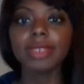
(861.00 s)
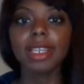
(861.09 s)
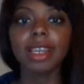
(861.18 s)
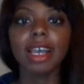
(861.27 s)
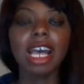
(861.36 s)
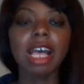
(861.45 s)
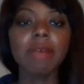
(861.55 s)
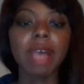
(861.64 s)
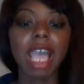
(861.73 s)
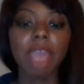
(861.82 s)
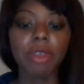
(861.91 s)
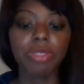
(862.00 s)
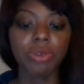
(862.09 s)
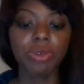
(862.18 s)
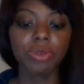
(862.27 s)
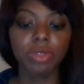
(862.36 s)
I went
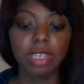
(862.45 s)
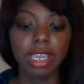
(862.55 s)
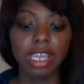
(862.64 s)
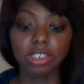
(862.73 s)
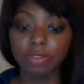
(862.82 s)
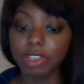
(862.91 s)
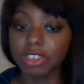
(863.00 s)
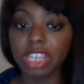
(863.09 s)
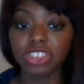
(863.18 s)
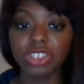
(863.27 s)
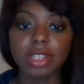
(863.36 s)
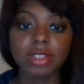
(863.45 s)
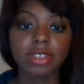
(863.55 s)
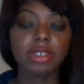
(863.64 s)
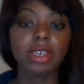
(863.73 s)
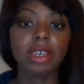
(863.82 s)
through the interview
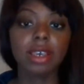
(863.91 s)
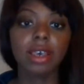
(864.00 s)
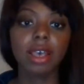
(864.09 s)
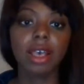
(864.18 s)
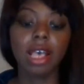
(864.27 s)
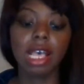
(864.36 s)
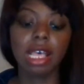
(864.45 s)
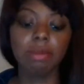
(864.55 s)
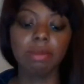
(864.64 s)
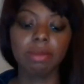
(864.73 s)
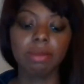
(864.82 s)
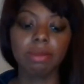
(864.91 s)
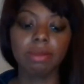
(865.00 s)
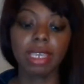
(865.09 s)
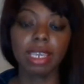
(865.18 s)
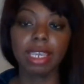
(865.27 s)
sessions
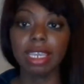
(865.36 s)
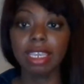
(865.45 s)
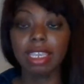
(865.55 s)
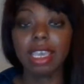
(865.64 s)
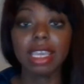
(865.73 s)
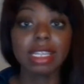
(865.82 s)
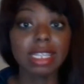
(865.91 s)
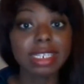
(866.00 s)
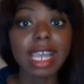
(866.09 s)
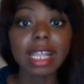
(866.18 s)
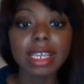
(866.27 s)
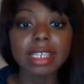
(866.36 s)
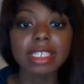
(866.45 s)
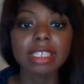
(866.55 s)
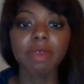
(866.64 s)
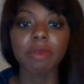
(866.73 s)
in
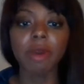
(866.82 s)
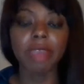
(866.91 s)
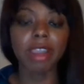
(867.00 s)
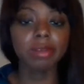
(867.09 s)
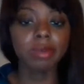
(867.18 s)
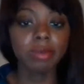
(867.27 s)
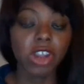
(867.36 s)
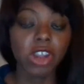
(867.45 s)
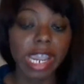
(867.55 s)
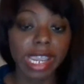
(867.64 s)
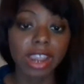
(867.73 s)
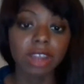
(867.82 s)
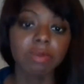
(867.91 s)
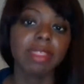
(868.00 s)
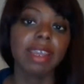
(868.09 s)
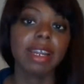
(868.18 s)
Dallas. My mom carried
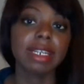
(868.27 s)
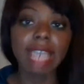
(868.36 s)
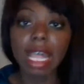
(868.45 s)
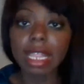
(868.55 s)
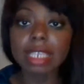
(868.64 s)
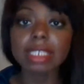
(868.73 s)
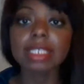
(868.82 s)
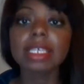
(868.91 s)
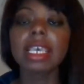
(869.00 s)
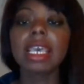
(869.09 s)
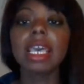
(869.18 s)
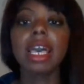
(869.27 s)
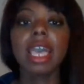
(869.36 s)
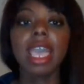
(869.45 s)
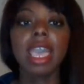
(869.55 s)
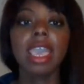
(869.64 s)
me there in Dallas,
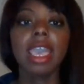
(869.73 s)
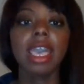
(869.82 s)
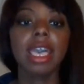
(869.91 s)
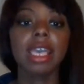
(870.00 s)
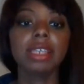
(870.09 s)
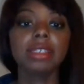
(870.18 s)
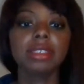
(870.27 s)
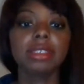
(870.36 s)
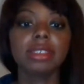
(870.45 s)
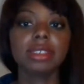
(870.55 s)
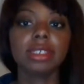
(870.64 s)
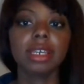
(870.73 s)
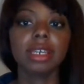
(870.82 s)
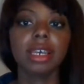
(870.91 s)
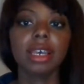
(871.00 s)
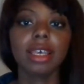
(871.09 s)
and
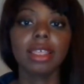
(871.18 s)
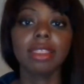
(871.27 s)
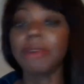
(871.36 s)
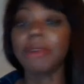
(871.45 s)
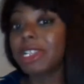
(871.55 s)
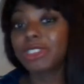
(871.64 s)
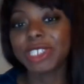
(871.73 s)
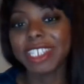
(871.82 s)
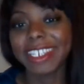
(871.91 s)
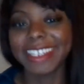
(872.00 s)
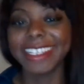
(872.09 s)
they were interested.